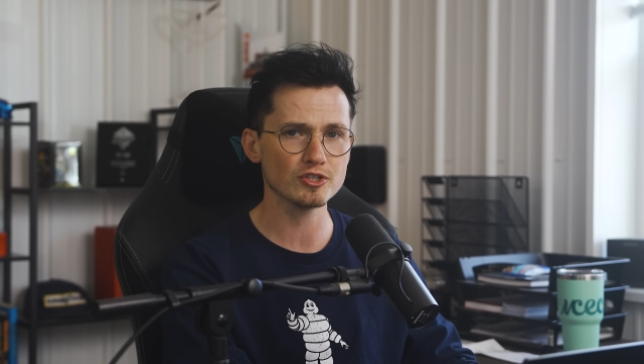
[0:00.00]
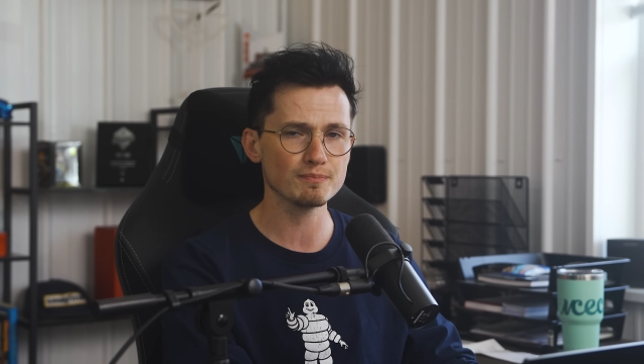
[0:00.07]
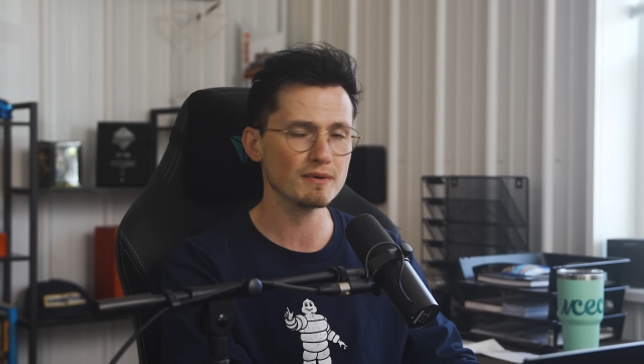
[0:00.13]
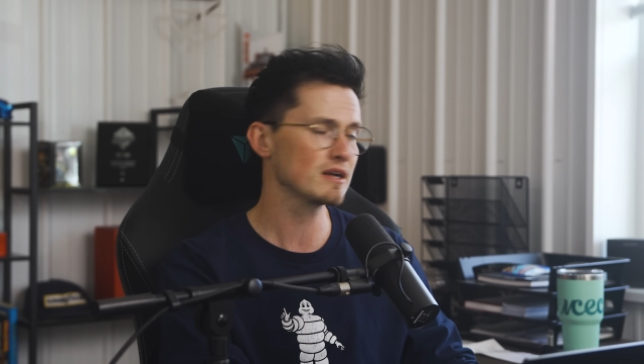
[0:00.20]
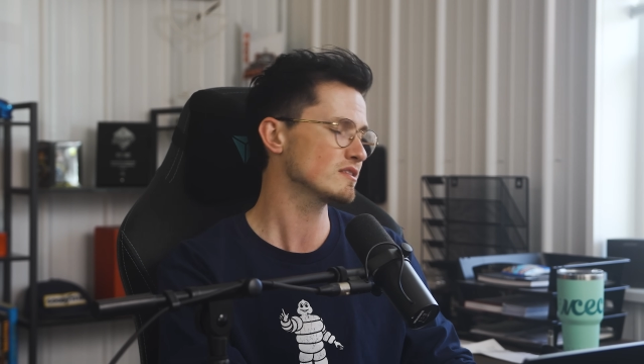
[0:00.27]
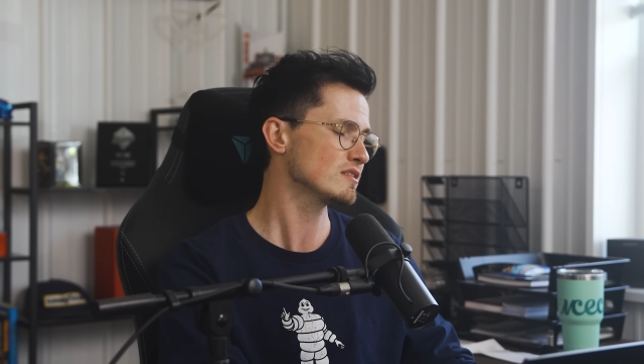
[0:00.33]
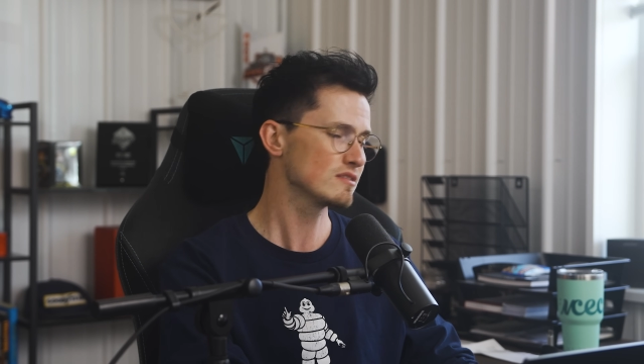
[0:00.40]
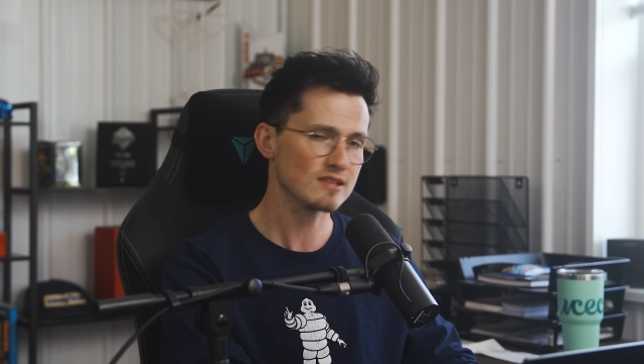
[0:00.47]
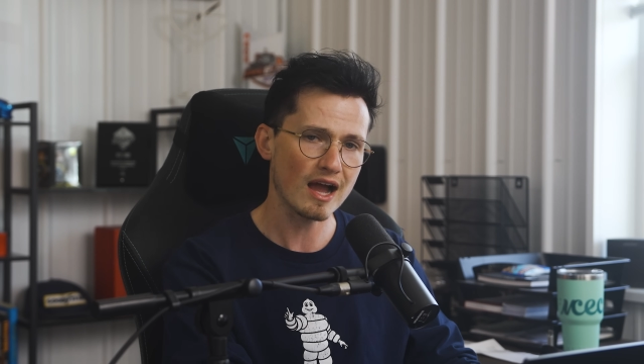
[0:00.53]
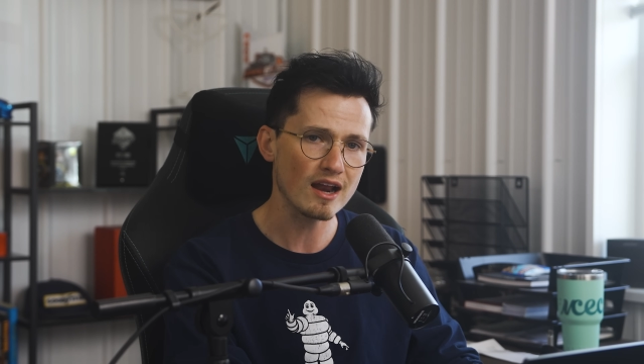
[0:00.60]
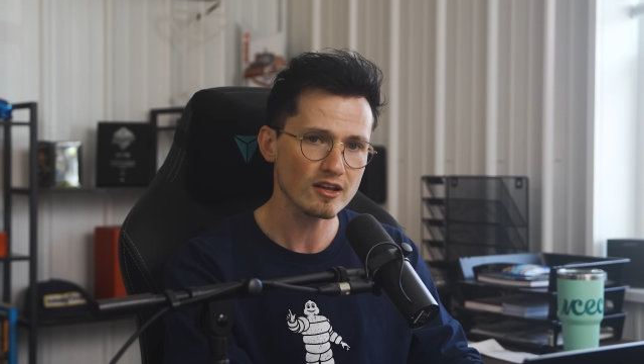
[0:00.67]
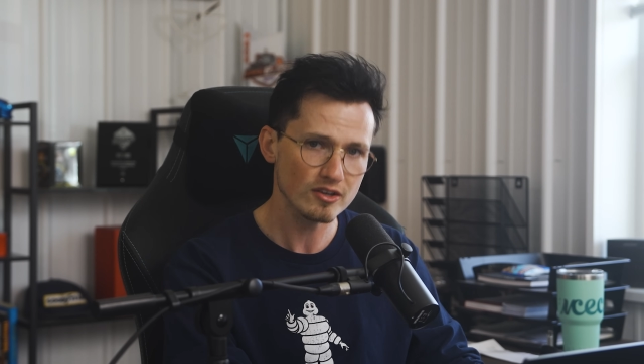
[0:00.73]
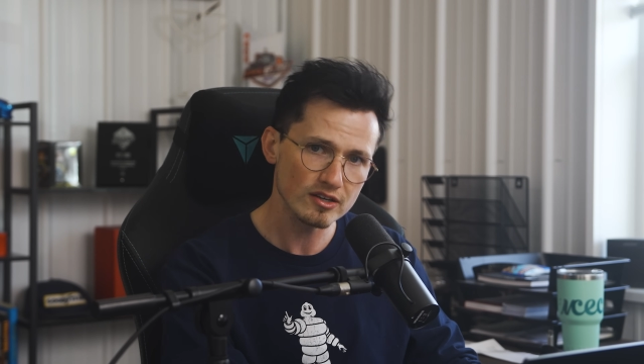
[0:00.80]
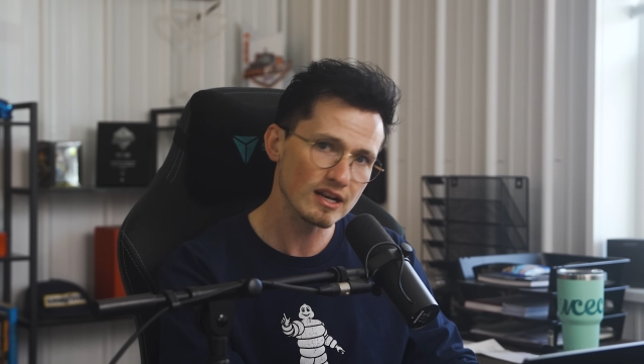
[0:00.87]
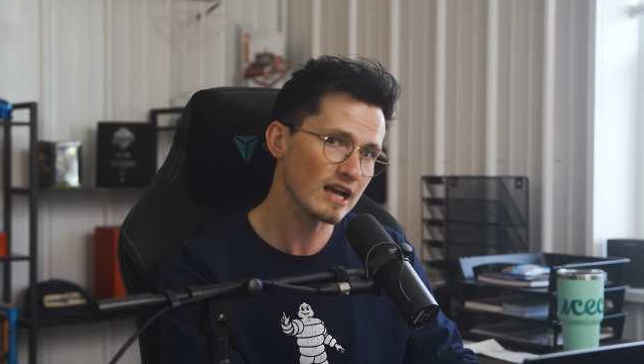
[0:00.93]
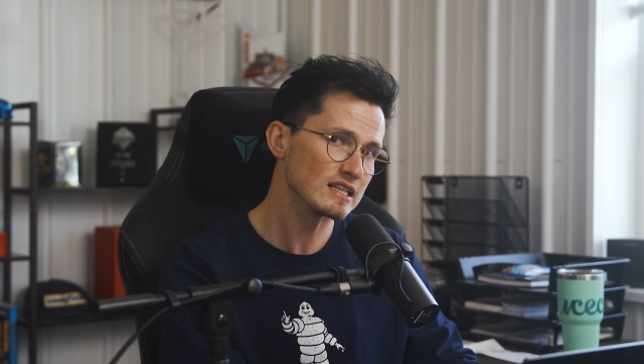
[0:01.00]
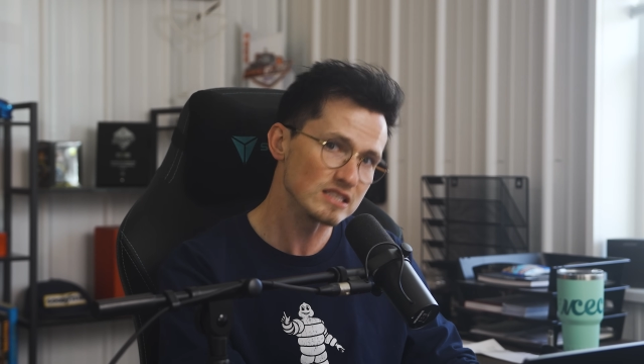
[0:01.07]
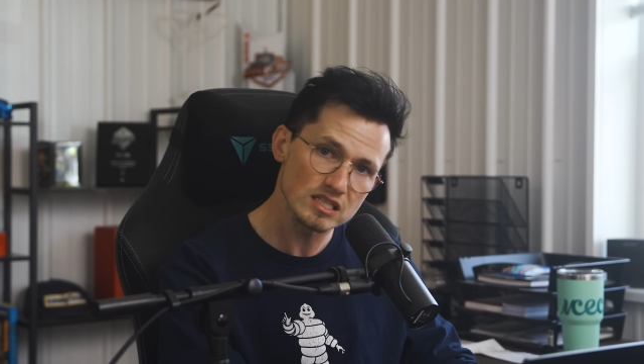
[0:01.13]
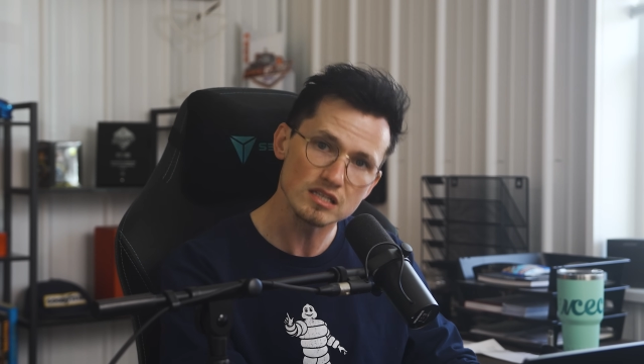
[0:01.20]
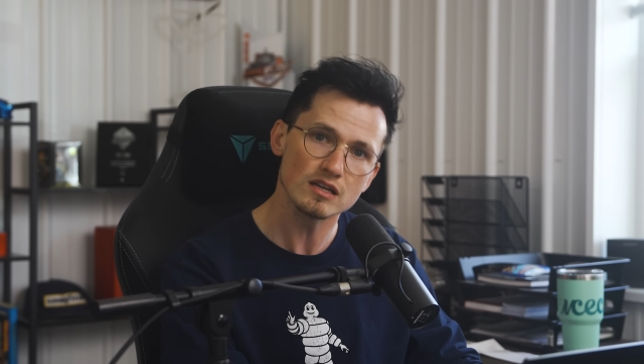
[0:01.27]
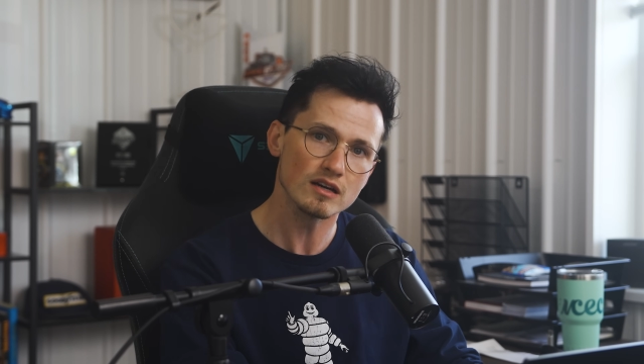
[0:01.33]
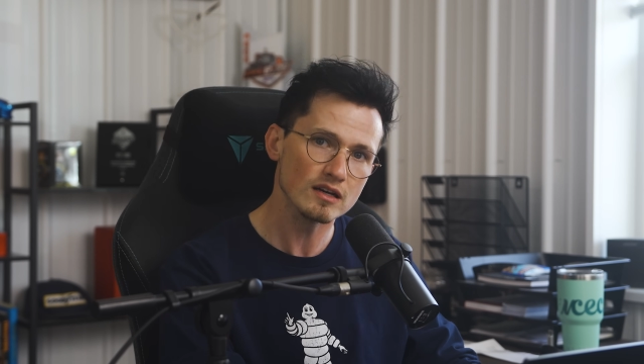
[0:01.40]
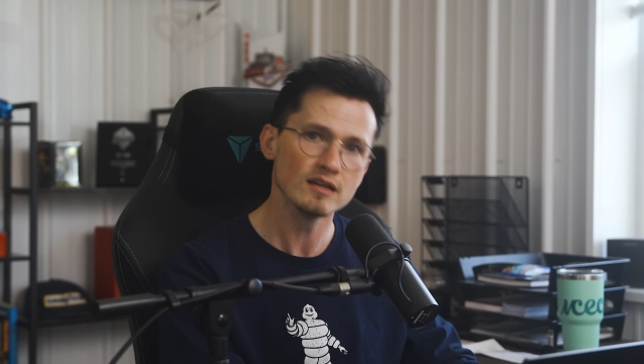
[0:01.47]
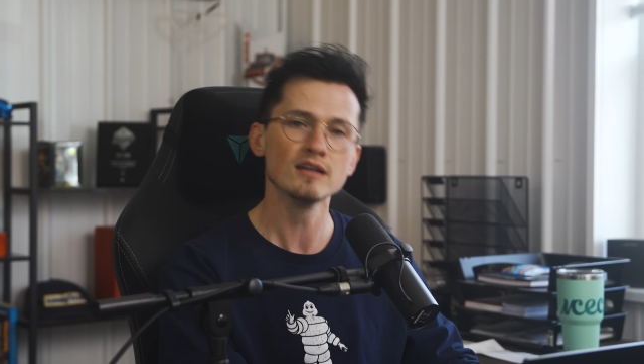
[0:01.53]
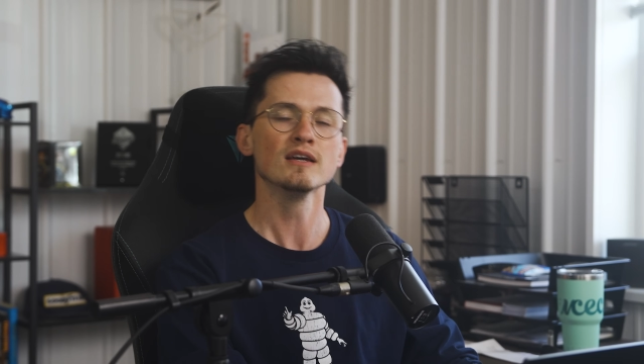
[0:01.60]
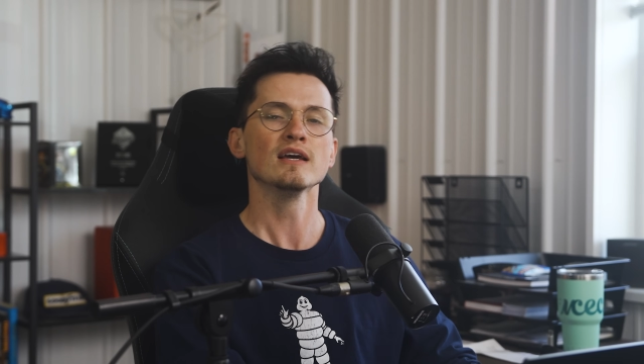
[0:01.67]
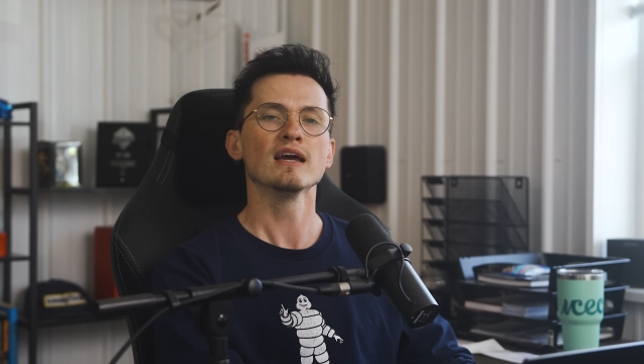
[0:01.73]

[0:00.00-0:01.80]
box is not a good idea,